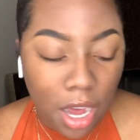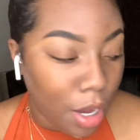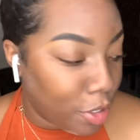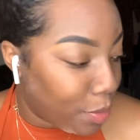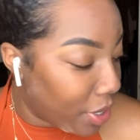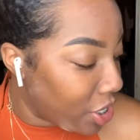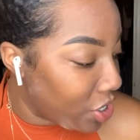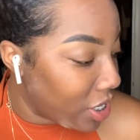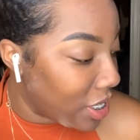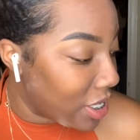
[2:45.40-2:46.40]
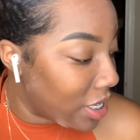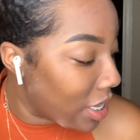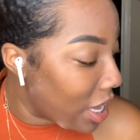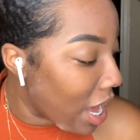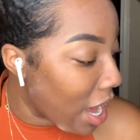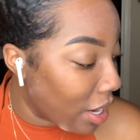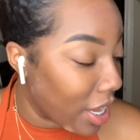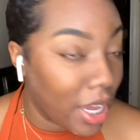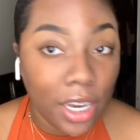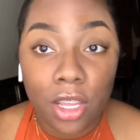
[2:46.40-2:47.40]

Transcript: Sponges, again,